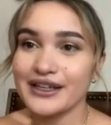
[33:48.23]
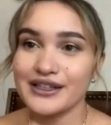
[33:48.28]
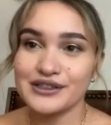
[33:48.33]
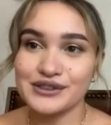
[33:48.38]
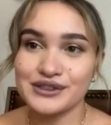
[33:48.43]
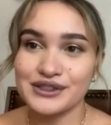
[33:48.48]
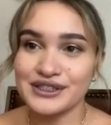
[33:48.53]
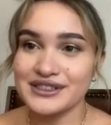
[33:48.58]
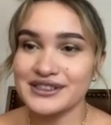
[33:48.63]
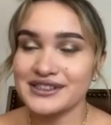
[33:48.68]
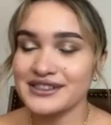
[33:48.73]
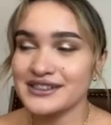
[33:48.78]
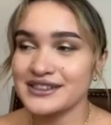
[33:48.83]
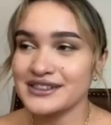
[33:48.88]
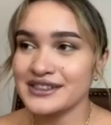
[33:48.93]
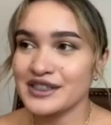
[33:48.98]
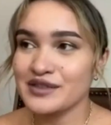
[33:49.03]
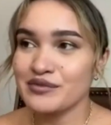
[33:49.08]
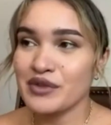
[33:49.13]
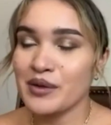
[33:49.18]

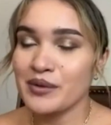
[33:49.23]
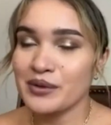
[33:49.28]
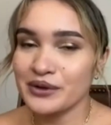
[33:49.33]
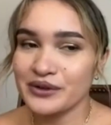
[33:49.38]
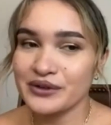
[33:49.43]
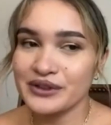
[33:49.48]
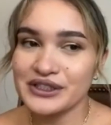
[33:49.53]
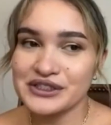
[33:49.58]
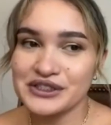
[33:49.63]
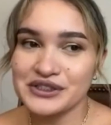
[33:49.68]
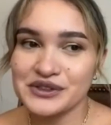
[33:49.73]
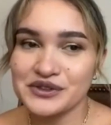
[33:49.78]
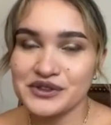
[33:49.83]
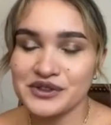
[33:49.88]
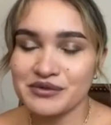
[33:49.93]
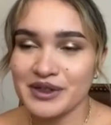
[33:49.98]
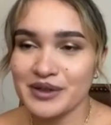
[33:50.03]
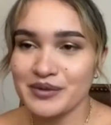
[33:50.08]
interests in public relations with